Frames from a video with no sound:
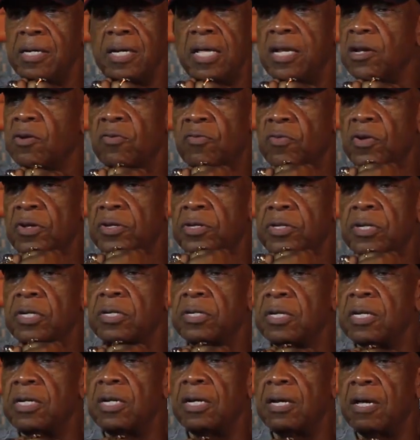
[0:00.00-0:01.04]
They didn't trust
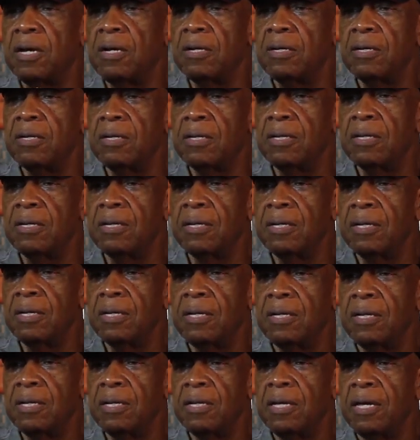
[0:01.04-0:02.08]
us any longer,
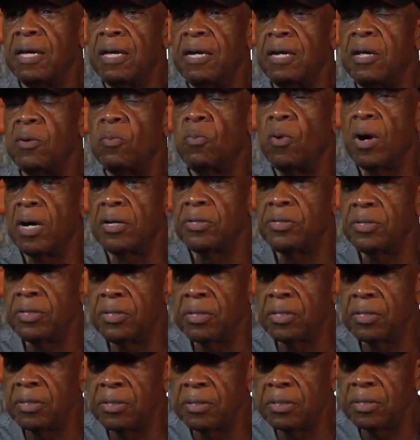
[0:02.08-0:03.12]
and they
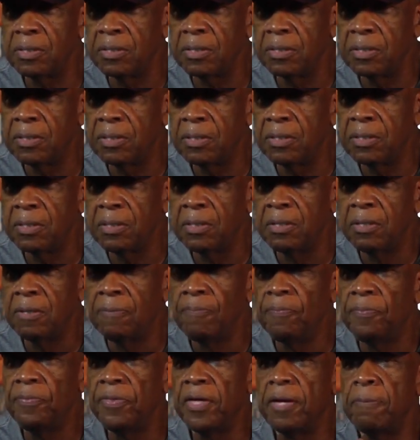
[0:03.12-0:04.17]
watched us.
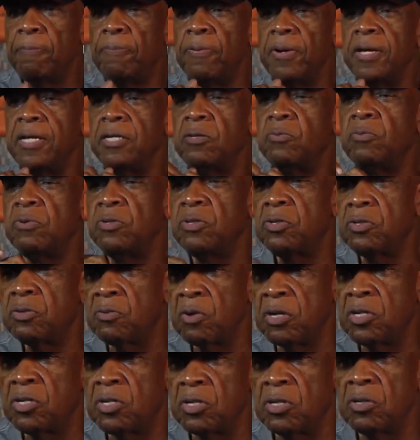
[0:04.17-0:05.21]
They placed
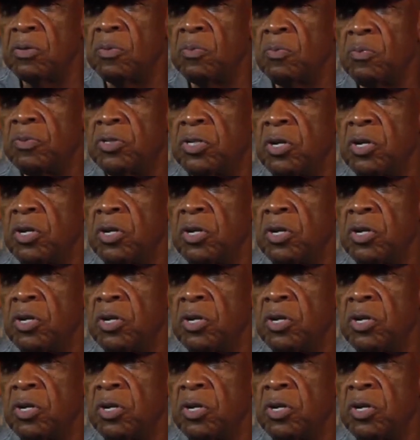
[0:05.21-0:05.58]
restriction.